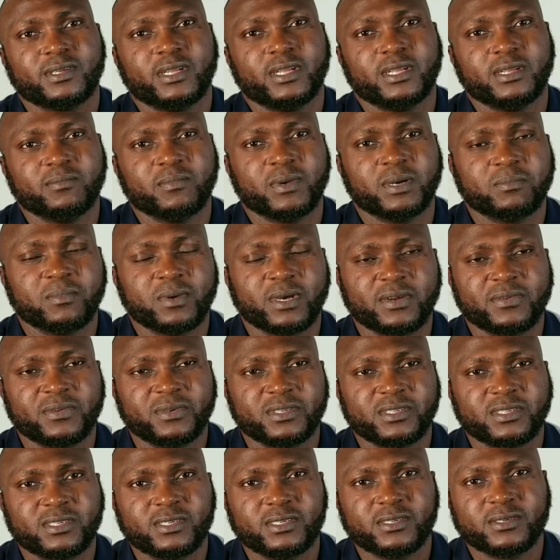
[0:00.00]
in my
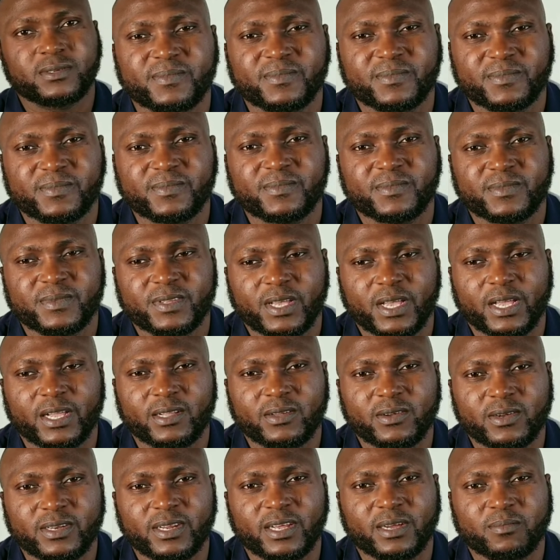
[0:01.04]
marriage. I
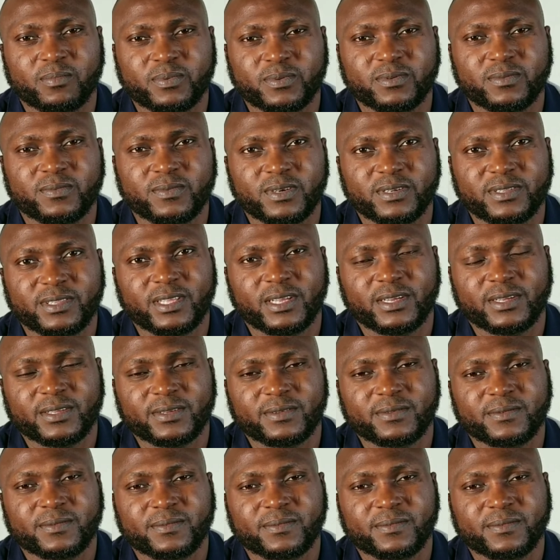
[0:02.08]
got approved on that.